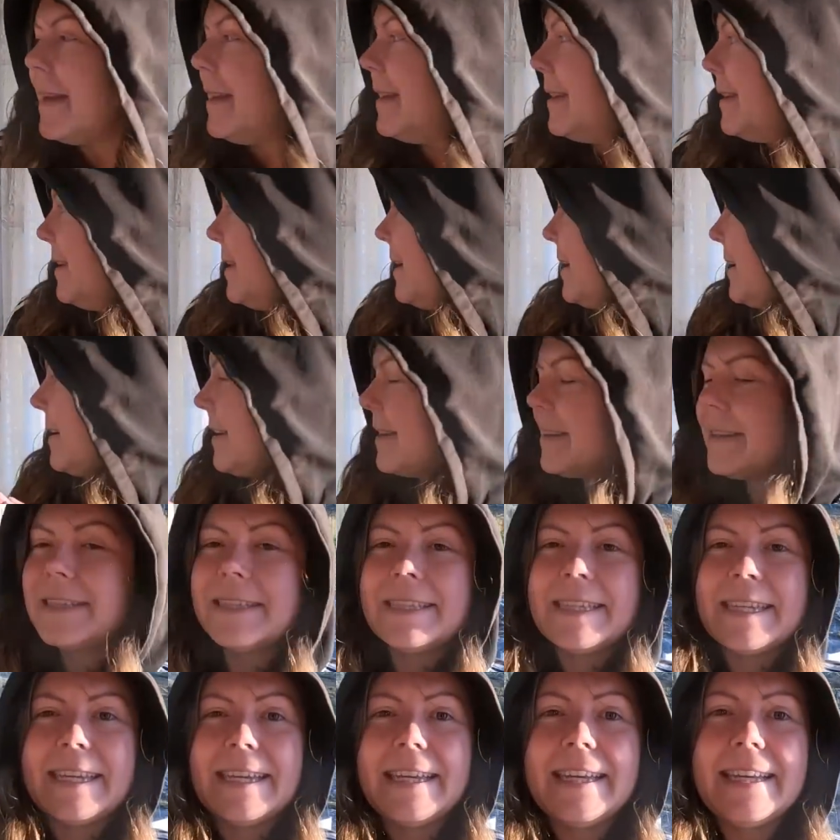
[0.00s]
and like a
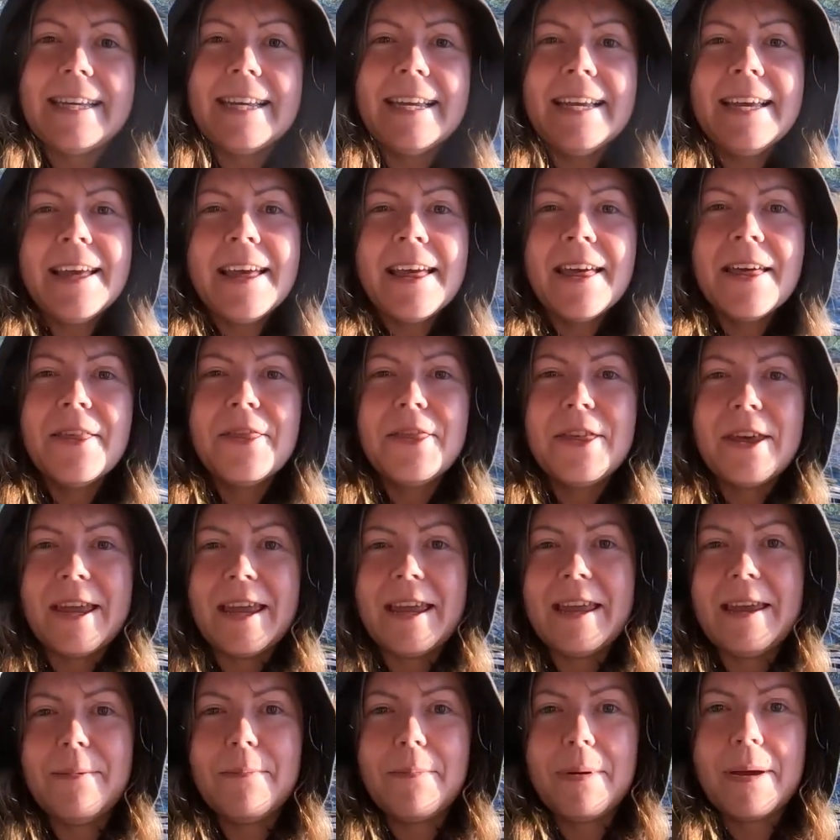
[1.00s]
sea
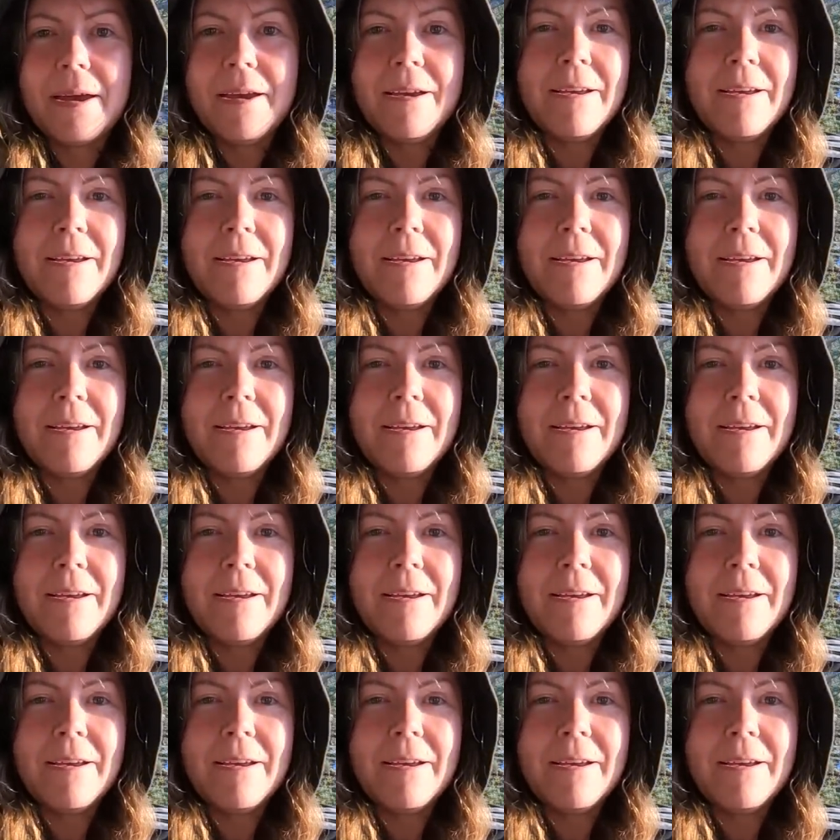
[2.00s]
theme.